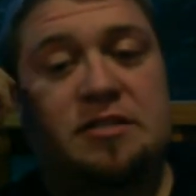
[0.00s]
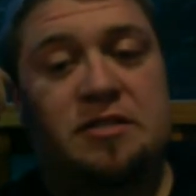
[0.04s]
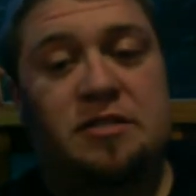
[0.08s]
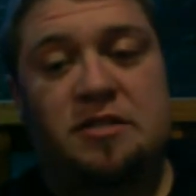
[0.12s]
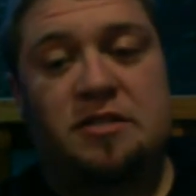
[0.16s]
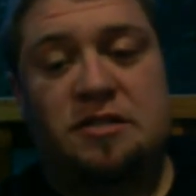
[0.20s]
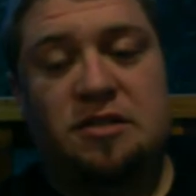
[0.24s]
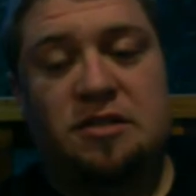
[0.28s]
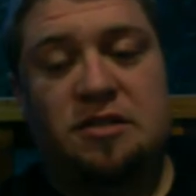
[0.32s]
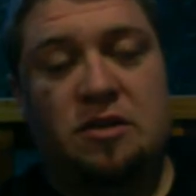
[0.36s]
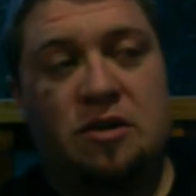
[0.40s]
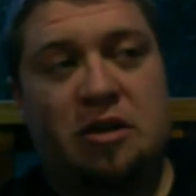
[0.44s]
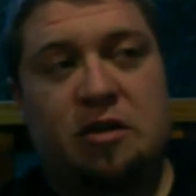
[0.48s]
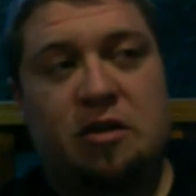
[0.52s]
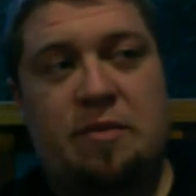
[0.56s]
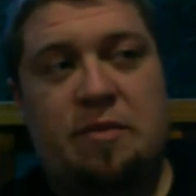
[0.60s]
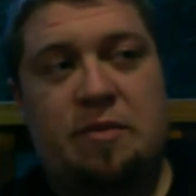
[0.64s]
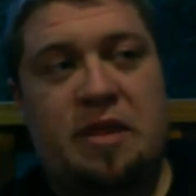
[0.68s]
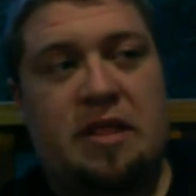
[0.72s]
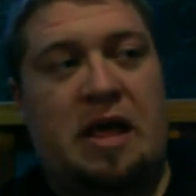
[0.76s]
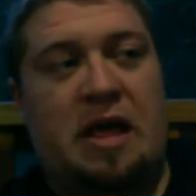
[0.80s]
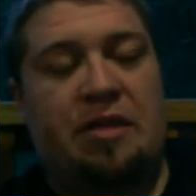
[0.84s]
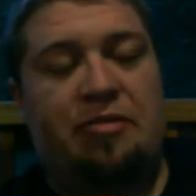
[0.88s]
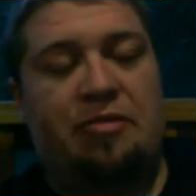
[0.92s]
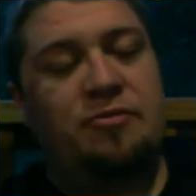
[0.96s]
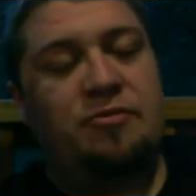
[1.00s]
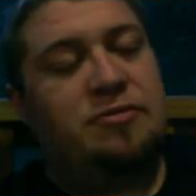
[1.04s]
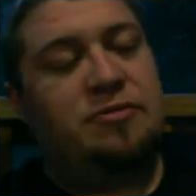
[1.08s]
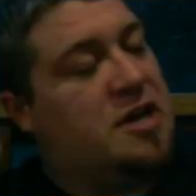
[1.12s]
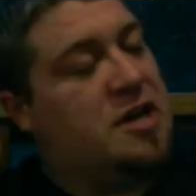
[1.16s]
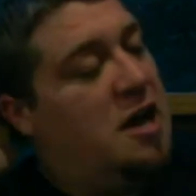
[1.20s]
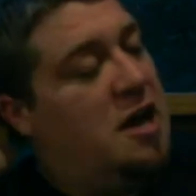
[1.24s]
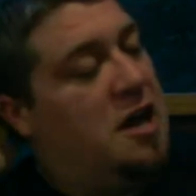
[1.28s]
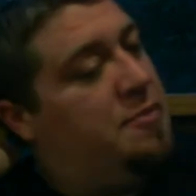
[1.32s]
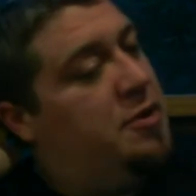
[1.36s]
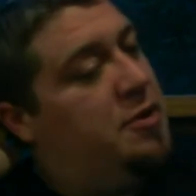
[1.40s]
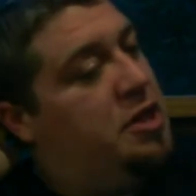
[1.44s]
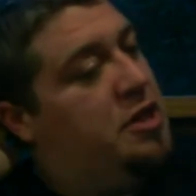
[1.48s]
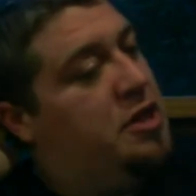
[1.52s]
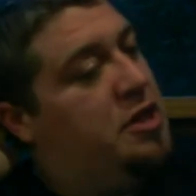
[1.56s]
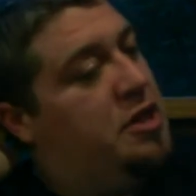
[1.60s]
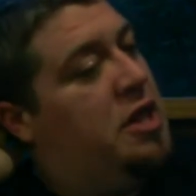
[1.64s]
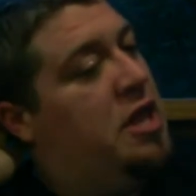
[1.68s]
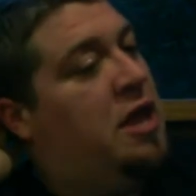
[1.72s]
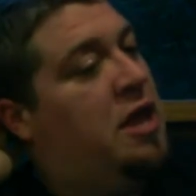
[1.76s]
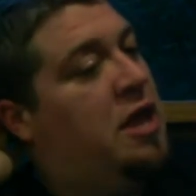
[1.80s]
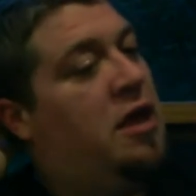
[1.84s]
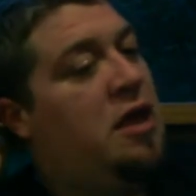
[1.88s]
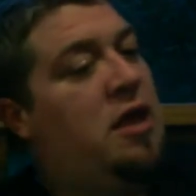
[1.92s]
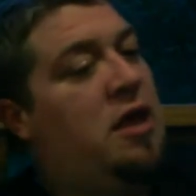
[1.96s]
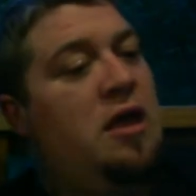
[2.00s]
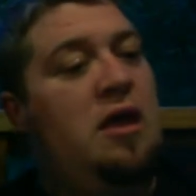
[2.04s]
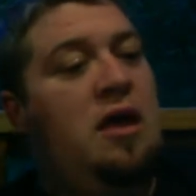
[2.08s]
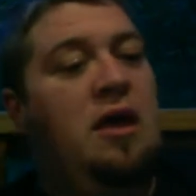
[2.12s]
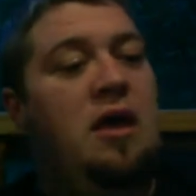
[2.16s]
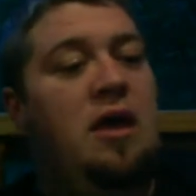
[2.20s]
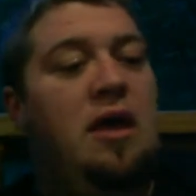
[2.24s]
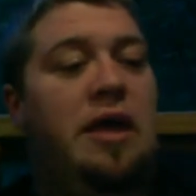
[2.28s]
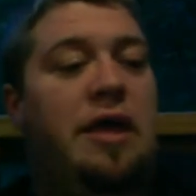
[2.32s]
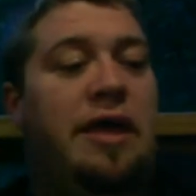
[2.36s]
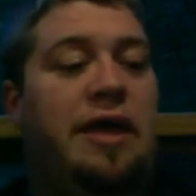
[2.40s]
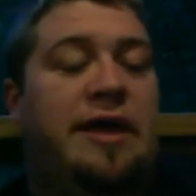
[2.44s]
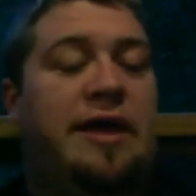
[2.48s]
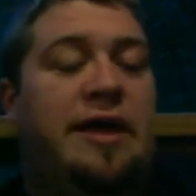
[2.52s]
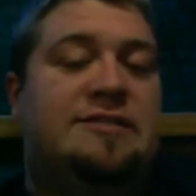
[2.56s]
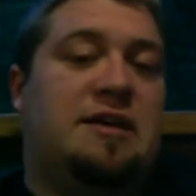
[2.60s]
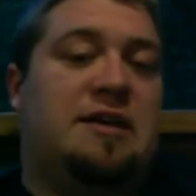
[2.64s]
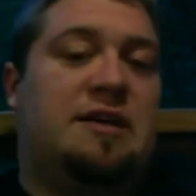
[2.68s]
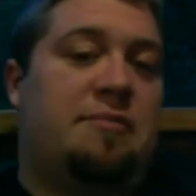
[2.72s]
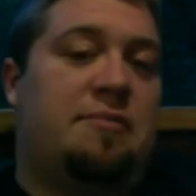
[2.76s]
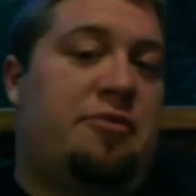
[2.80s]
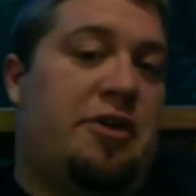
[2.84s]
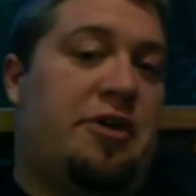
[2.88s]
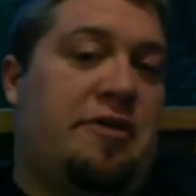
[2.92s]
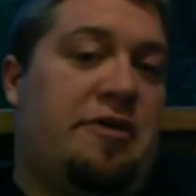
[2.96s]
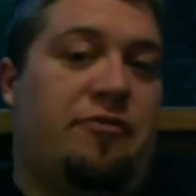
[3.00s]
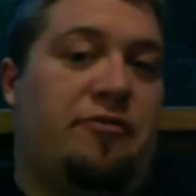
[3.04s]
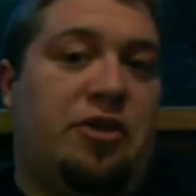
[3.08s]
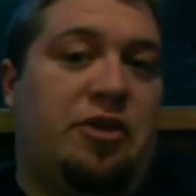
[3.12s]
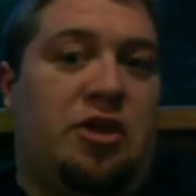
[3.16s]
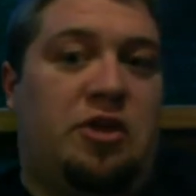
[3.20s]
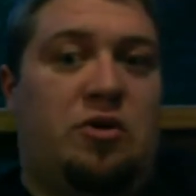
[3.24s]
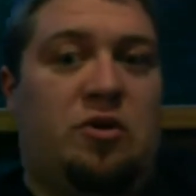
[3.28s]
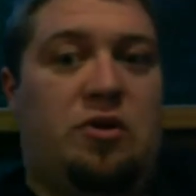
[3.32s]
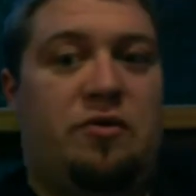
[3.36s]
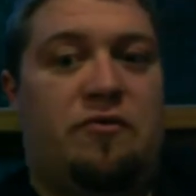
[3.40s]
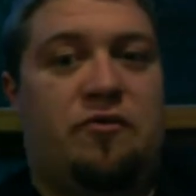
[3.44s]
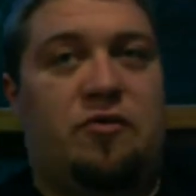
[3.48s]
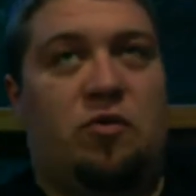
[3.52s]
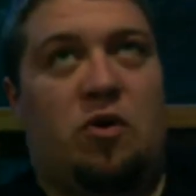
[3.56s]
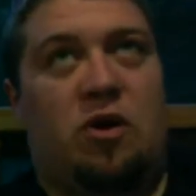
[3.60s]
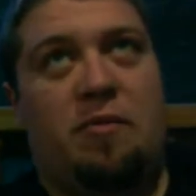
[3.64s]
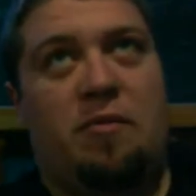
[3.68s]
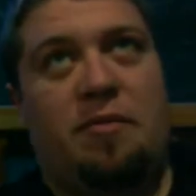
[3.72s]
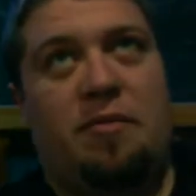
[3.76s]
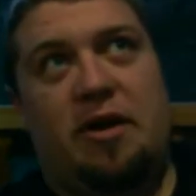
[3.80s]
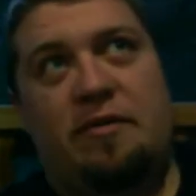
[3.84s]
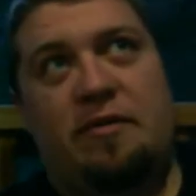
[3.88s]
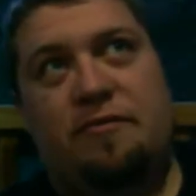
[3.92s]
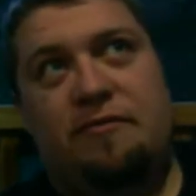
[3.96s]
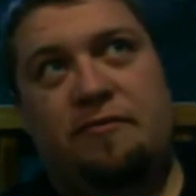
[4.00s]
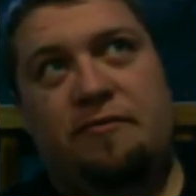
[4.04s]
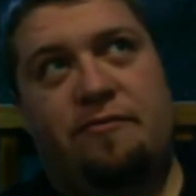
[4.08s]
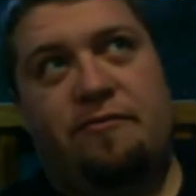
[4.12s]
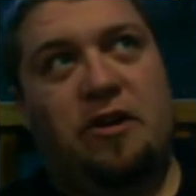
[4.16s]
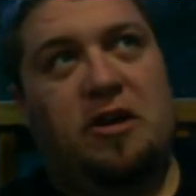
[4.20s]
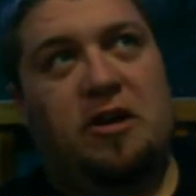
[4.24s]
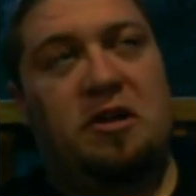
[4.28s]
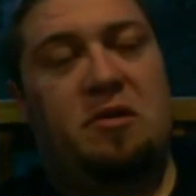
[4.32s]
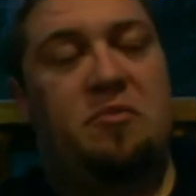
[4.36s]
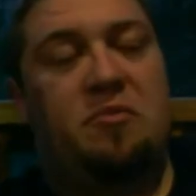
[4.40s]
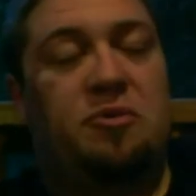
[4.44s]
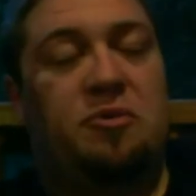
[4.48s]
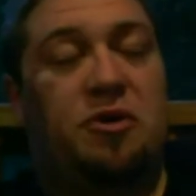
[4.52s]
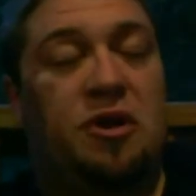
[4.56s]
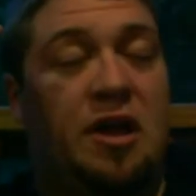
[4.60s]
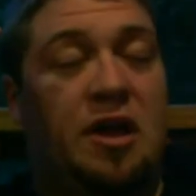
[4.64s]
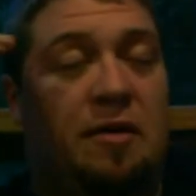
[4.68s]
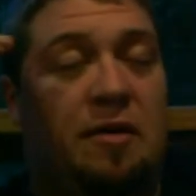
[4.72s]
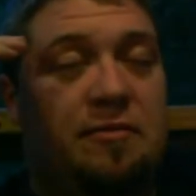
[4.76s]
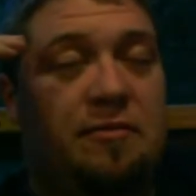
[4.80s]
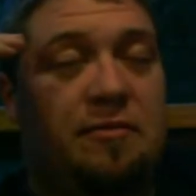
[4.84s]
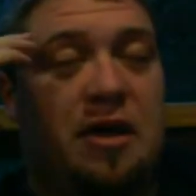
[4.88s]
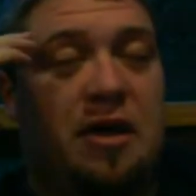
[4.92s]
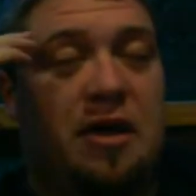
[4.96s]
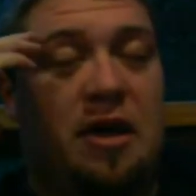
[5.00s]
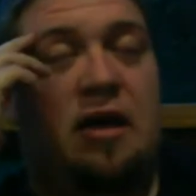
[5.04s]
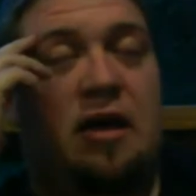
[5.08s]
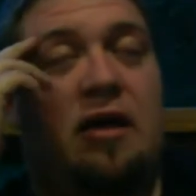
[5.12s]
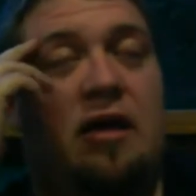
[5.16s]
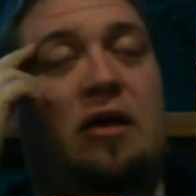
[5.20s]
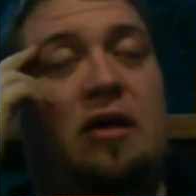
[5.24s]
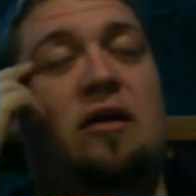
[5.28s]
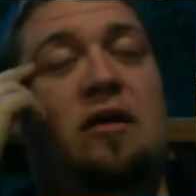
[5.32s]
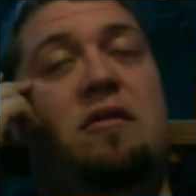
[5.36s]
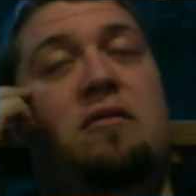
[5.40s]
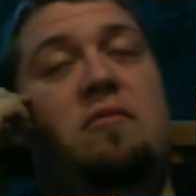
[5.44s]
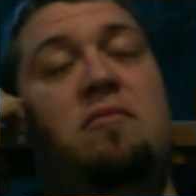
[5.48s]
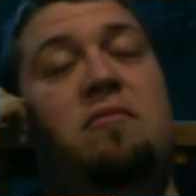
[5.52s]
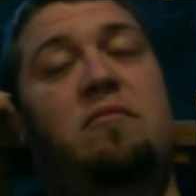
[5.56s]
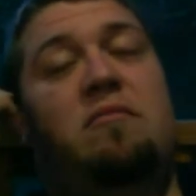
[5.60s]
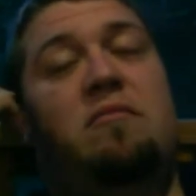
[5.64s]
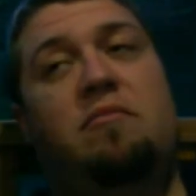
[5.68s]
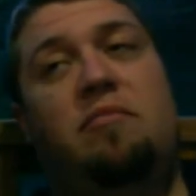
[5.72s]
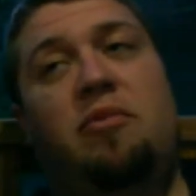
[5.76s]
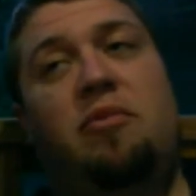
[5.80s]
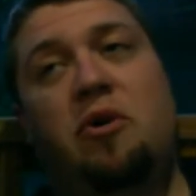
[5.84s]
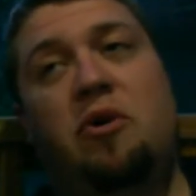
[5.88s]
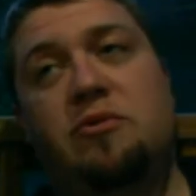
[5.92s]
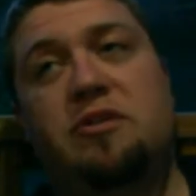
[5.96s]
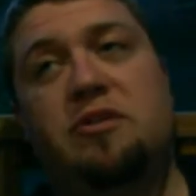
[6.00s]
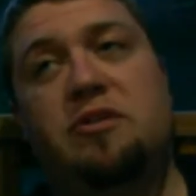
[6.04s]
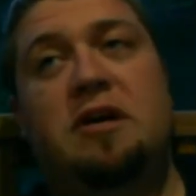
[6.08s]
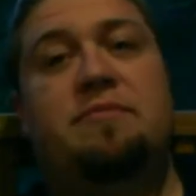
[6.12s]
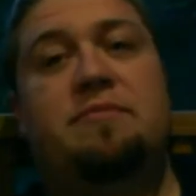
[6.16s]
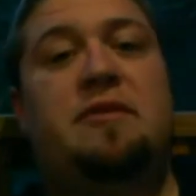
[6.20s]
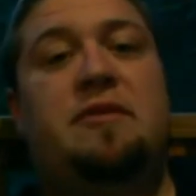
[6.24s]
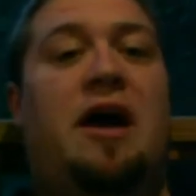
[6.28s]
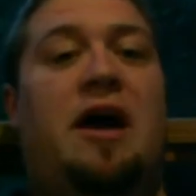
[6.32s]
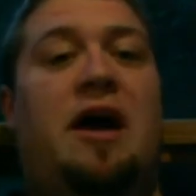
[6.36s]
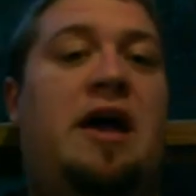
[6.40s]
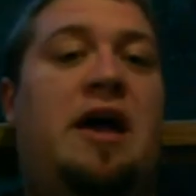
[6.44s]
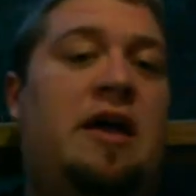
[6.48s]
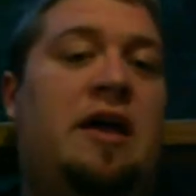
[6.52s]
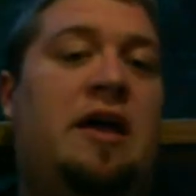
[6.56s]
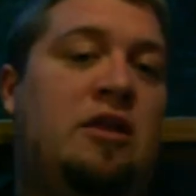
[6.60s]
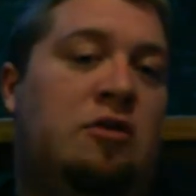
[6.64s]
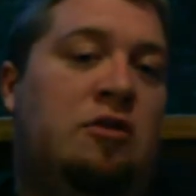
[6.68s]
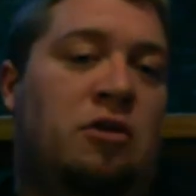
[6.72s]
It's still going to be laparoscopically, except thankfully you don't have to worry about a freaking pre-op diet and post-op diet.